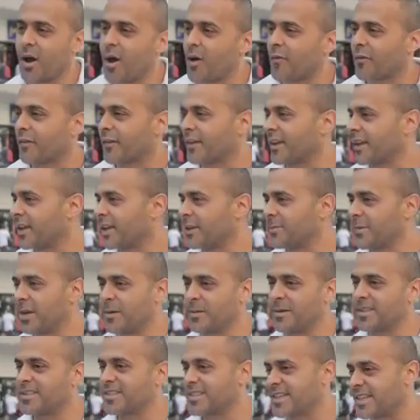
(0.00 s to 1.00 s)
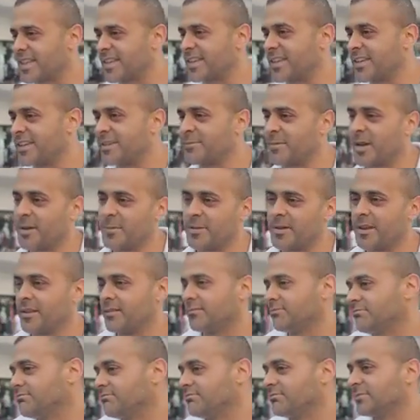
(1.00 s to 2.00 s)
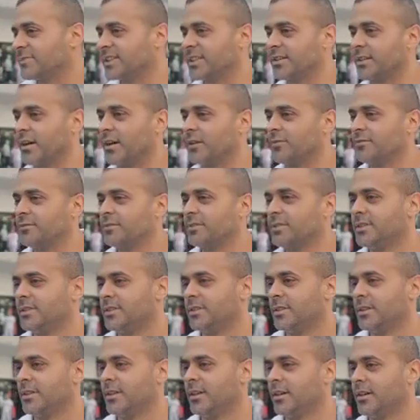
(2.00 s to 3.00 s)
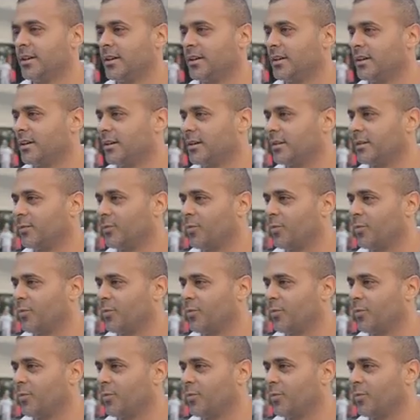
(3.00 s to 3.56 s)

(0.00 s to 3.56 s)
Coffee, maybe tea, maybe, you know, uh,